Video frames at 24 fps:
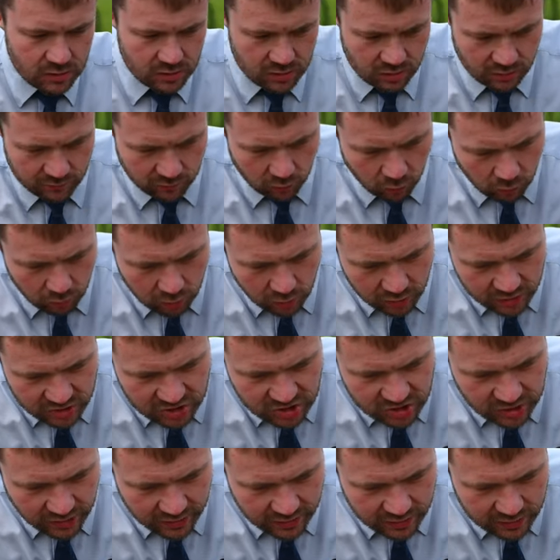So they've all got a
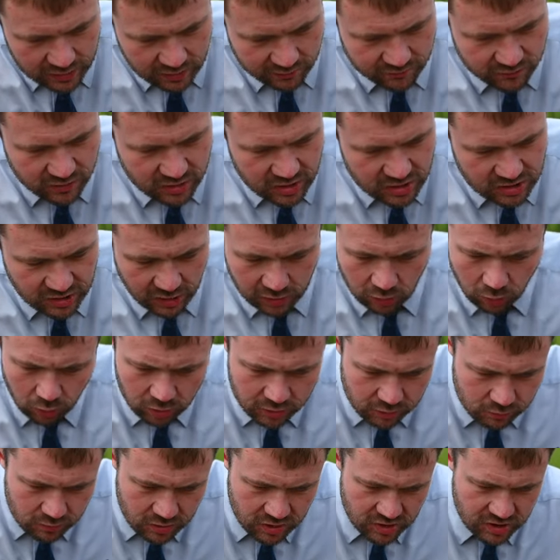slightly different design, all
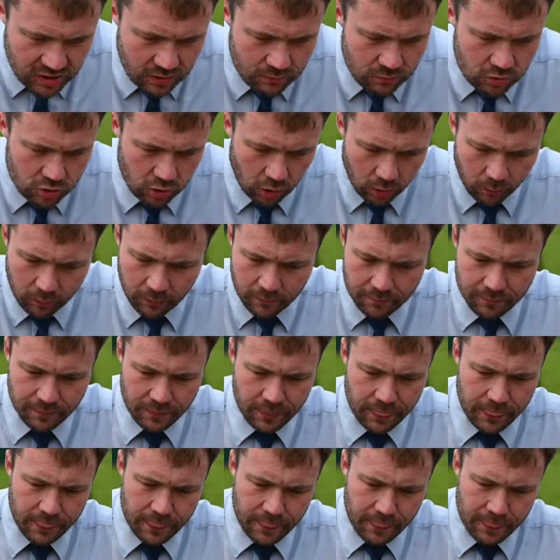doing the same job,
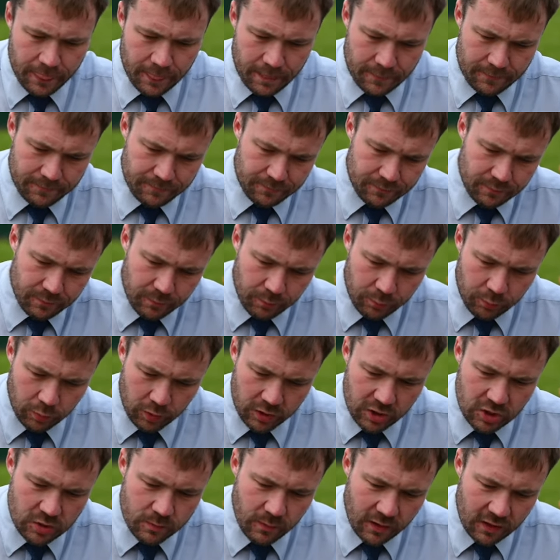but
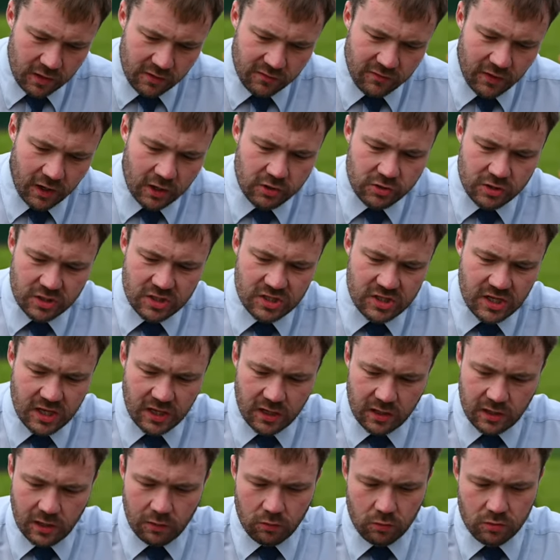each manufacturer has
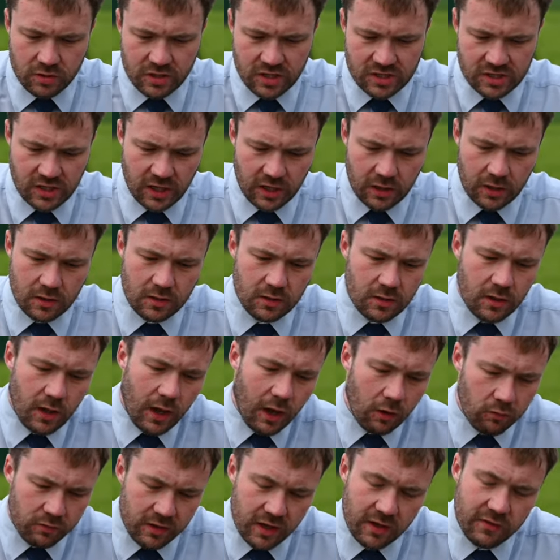taken their own design and
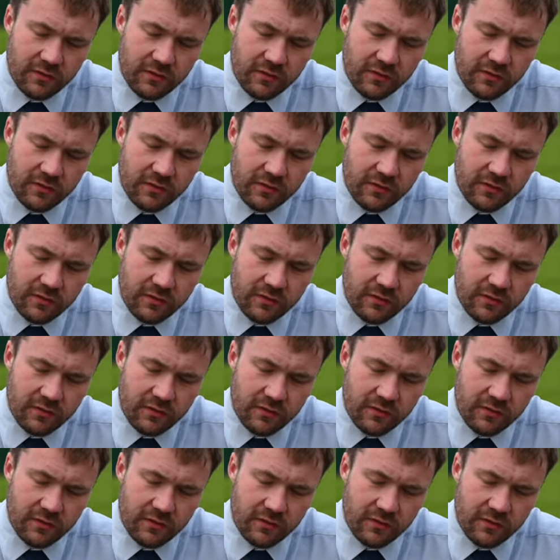how they